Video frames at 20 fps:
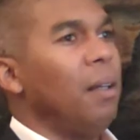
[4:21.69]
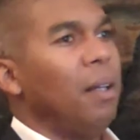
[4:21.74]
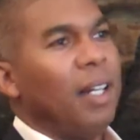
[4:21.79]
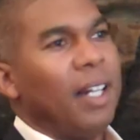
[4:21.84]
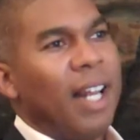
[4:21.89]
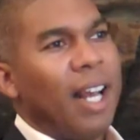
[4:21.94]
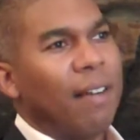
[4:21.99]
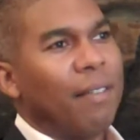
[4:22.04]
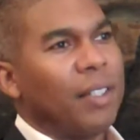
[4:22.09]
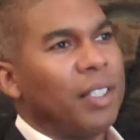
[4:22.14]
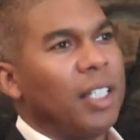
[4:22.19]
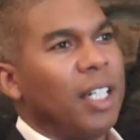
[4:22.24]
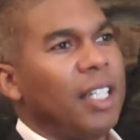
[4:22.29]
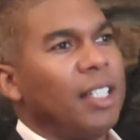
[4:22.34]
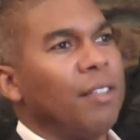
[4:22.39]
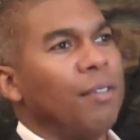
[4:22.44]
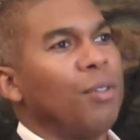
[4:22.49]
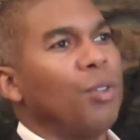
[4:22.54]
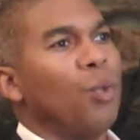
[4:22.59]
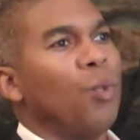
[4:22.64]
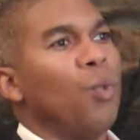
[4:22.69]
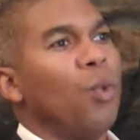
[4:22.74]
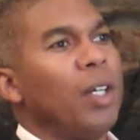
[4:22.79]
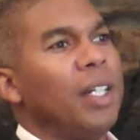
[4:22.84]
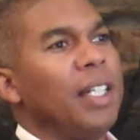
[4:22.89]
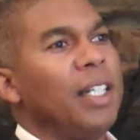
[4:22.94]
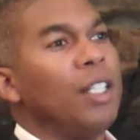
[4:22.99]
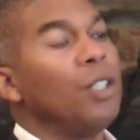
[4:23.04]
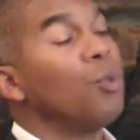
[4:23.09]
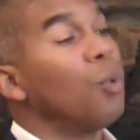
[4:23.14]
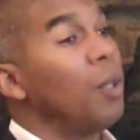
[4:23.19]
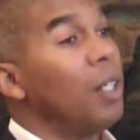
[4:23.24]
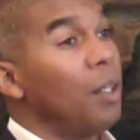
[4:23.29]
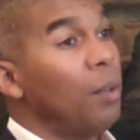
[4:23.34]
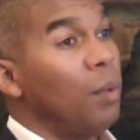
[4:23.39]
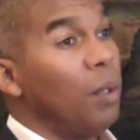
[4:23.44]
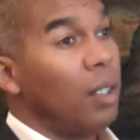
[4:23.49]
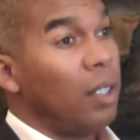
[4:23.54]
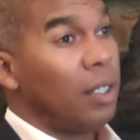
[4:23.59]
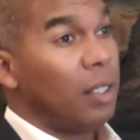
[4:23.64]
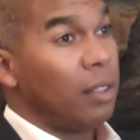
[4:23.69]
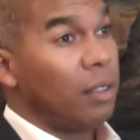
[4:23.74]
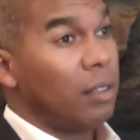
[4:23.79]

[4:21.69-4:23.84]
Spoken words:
an average age of 20, 21.